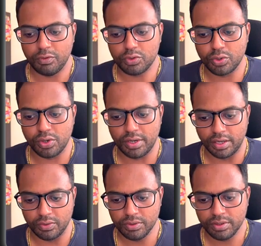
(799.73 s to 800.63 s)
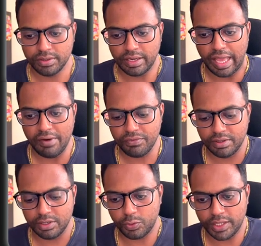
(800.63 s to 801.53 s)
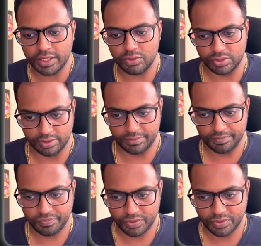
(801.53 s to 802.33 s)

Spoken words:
If you scroll down, after 20,000,